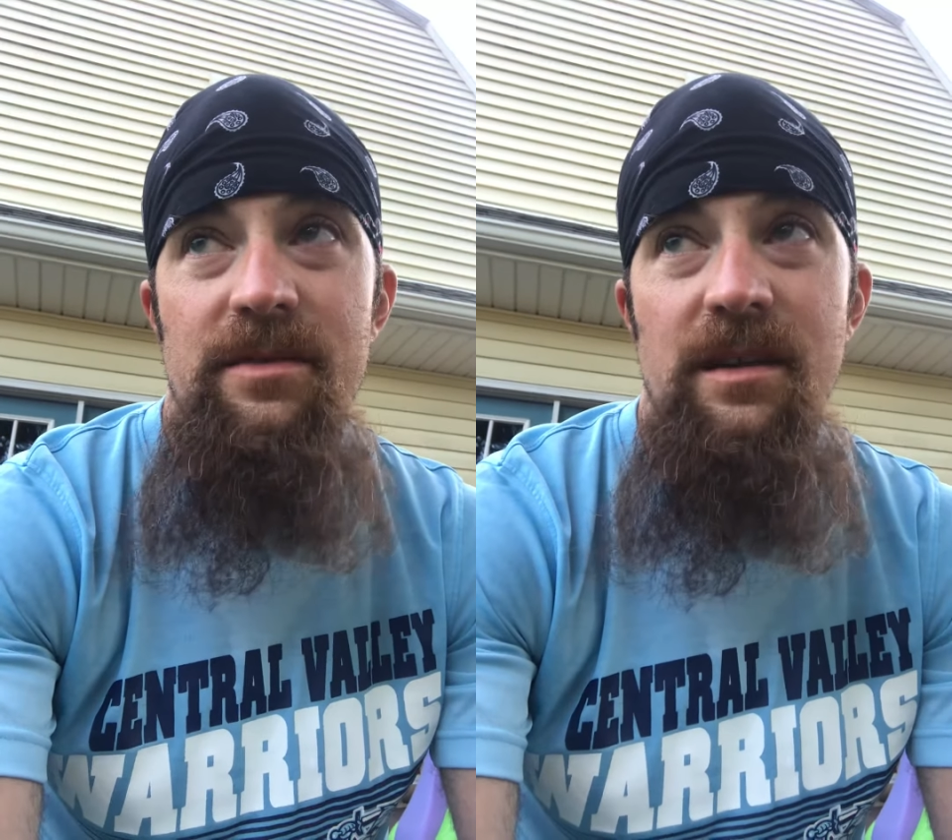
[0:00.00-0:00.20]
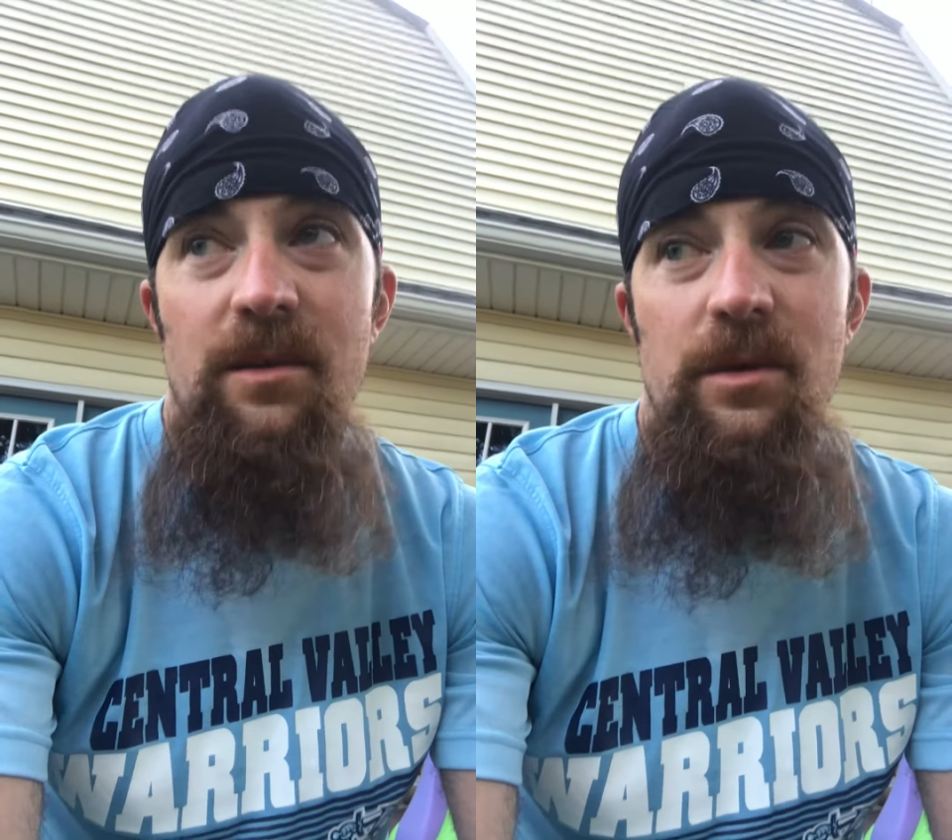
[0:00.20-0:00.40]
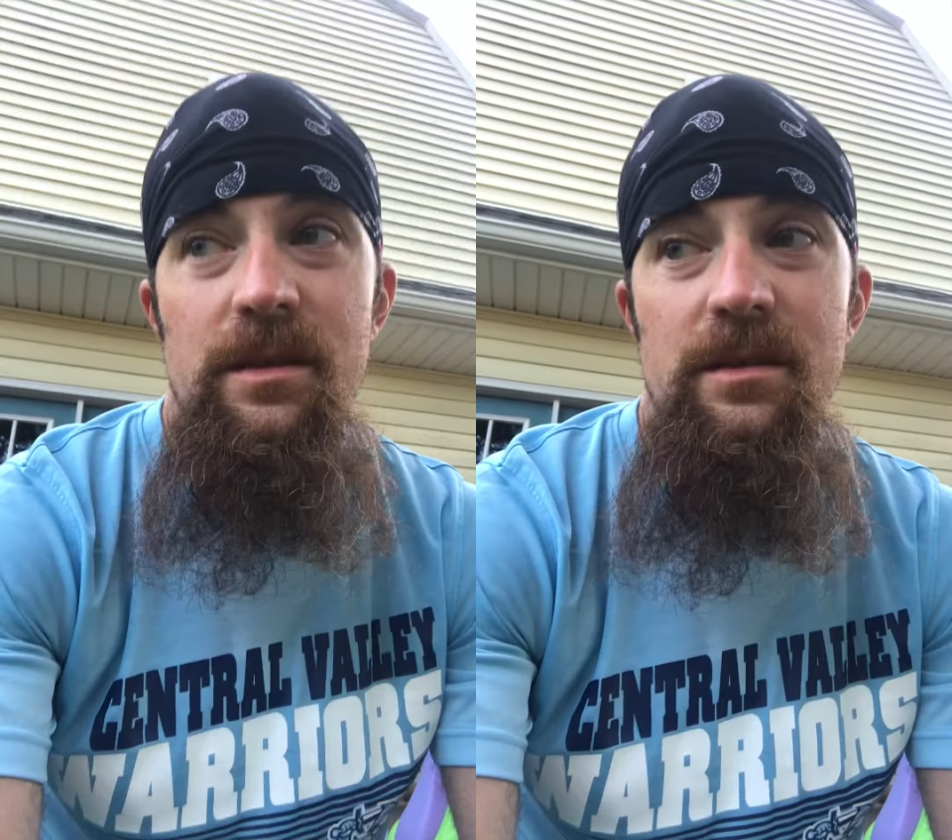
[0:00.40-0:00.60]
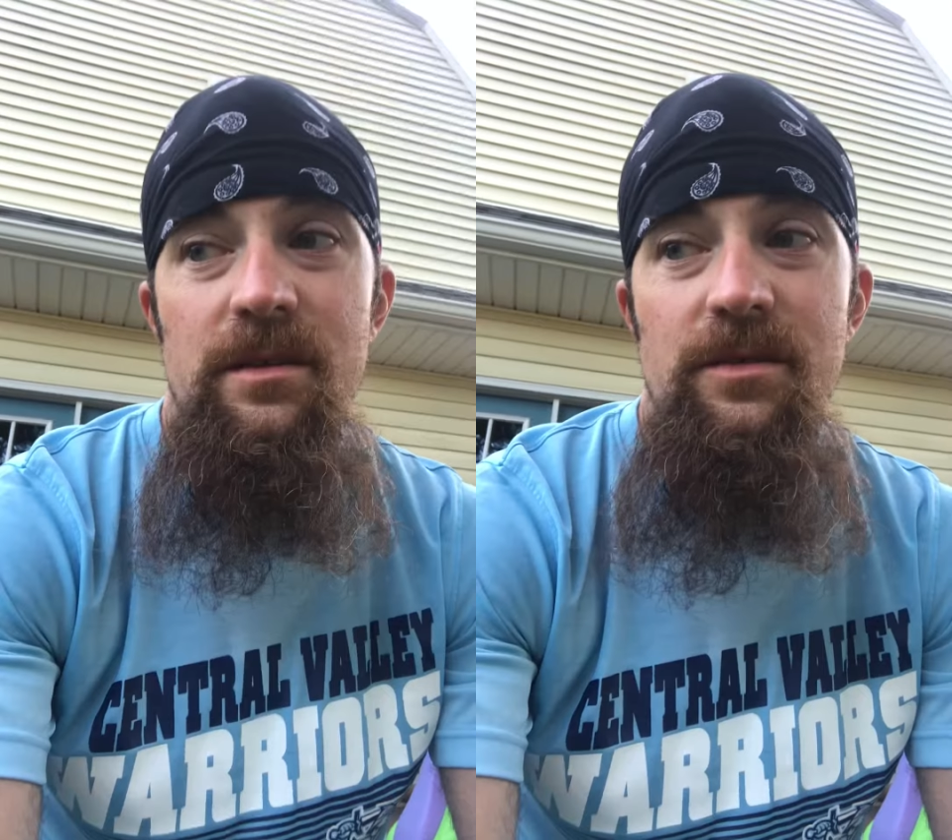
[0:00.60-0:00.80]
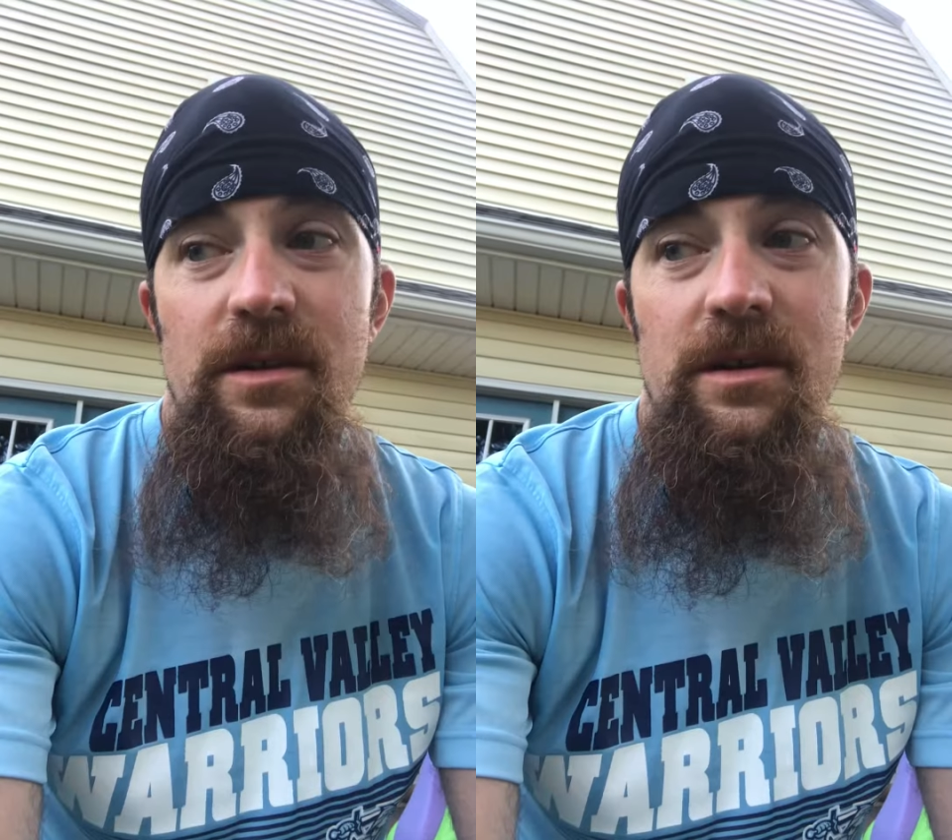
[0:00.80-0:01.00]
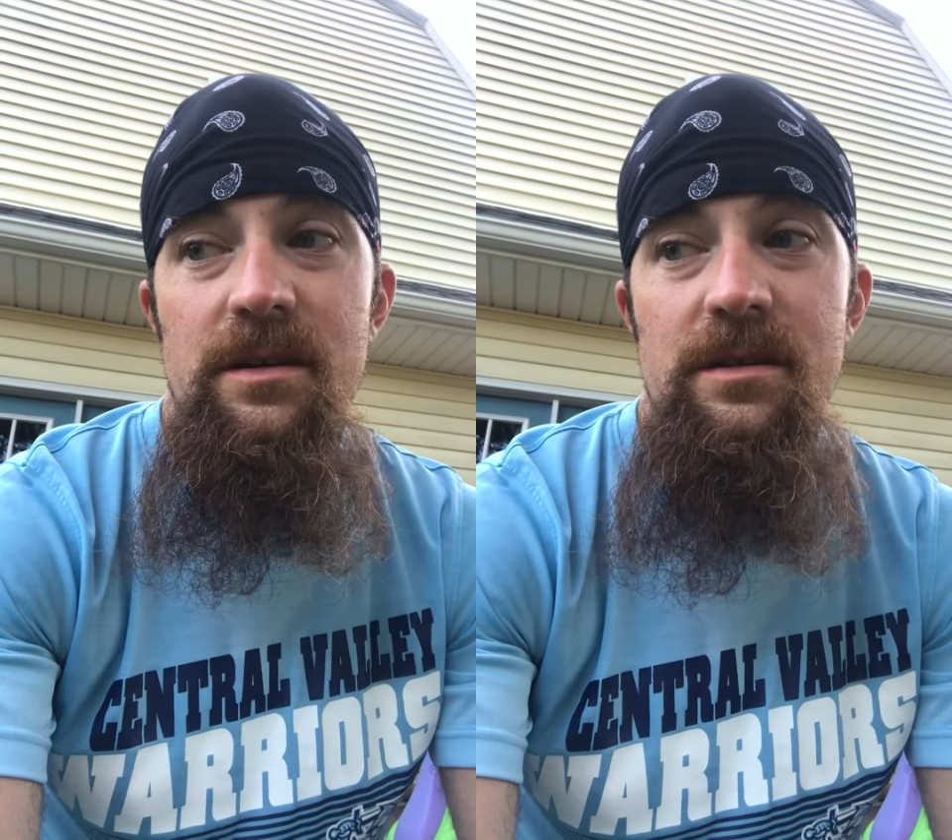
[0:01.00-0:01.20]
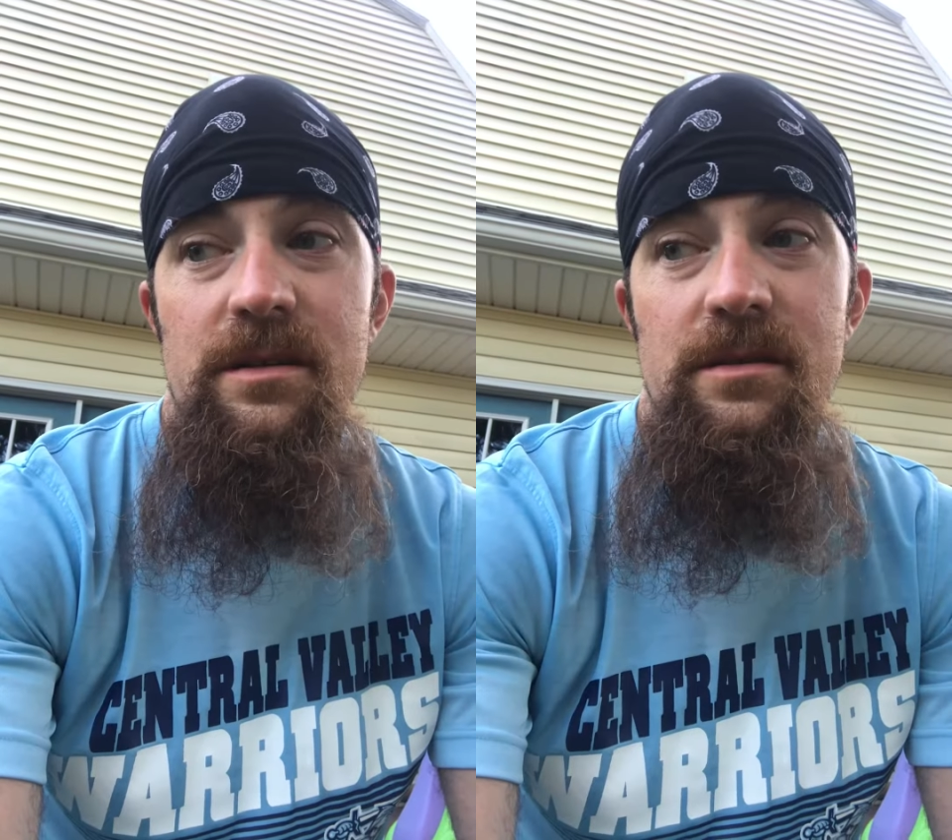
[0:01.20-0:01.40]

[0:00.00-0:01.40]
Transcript: stuck with it this far.